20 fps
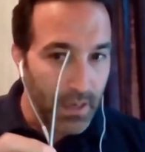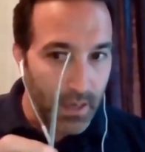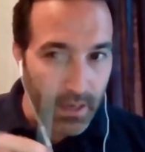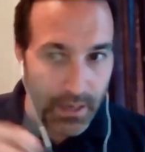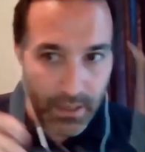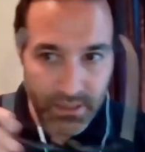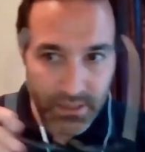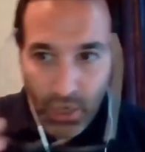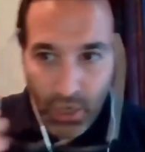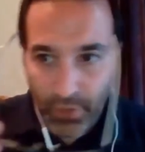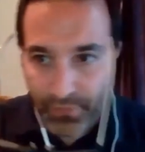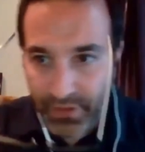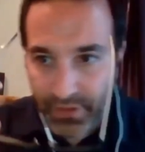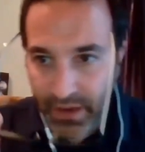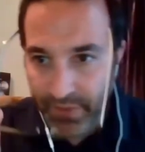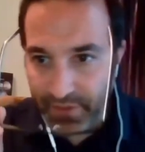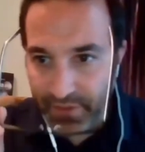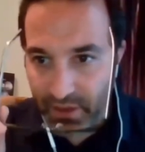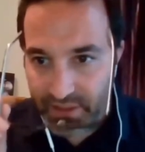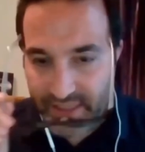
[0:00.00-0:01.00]
Uh, so hopefully
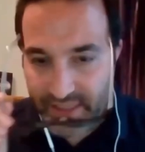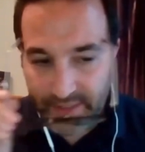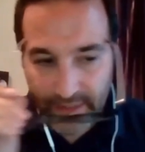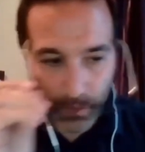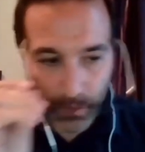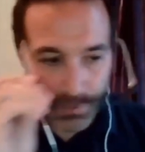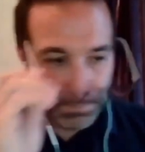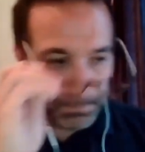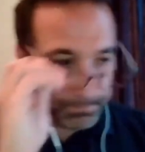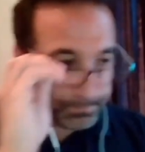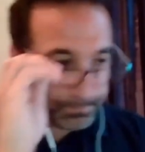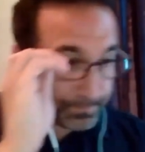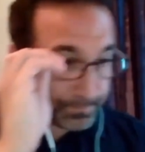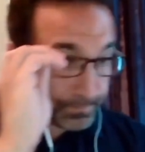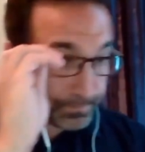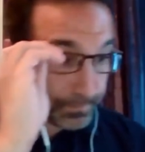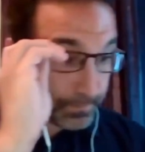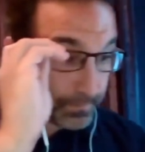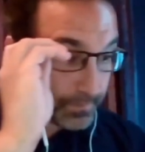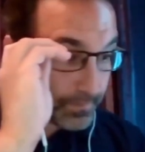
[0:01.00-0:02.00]
I've answered that one.
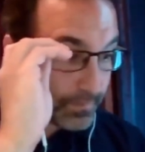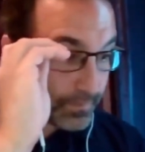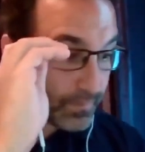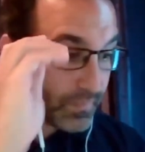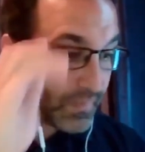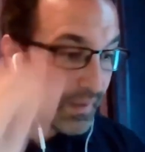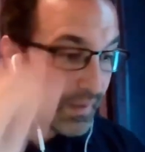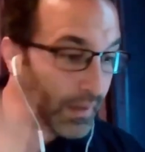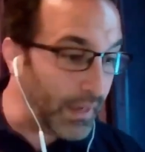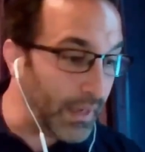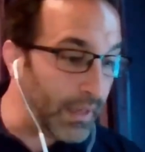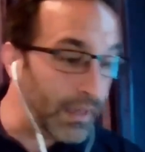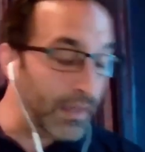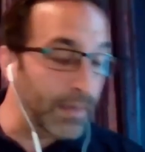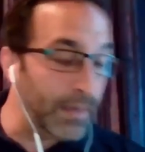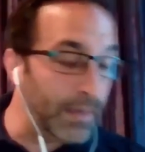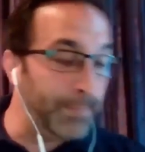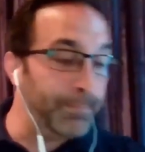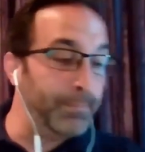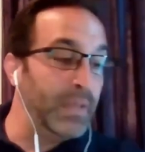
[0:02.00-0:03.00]

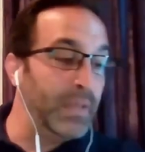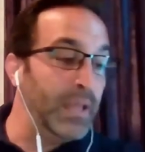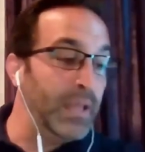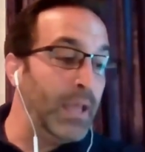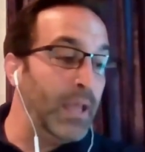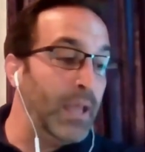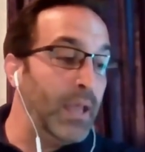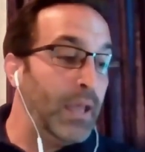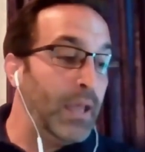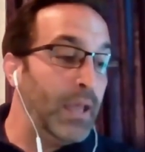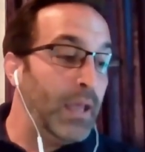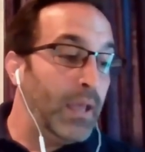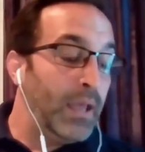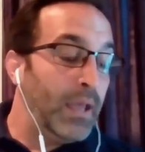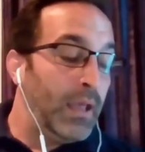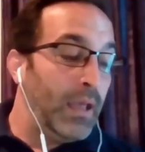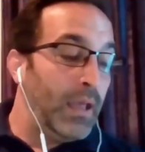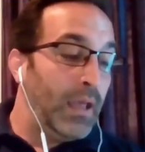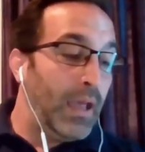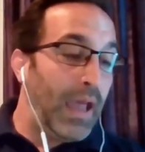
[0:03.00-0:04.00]
Um,
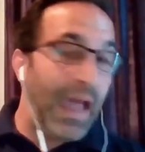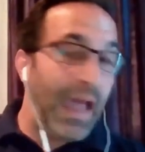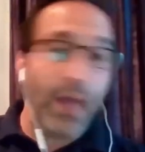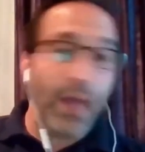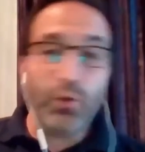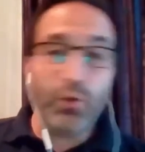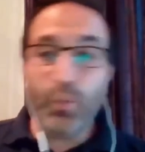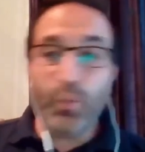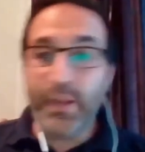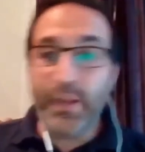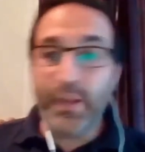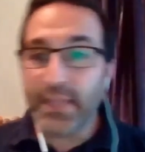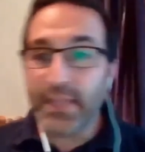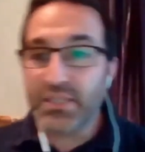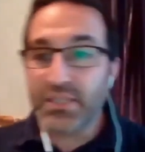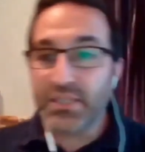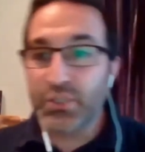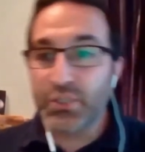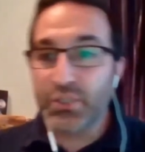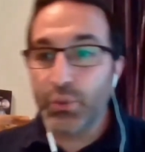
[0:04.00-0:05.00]
how do we get
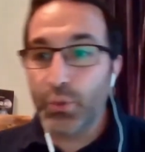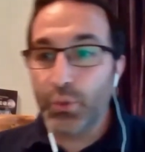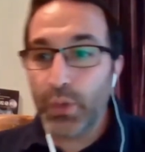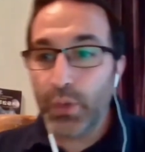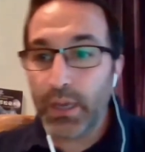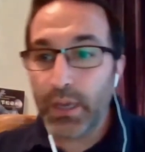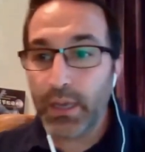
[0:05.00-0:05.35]
to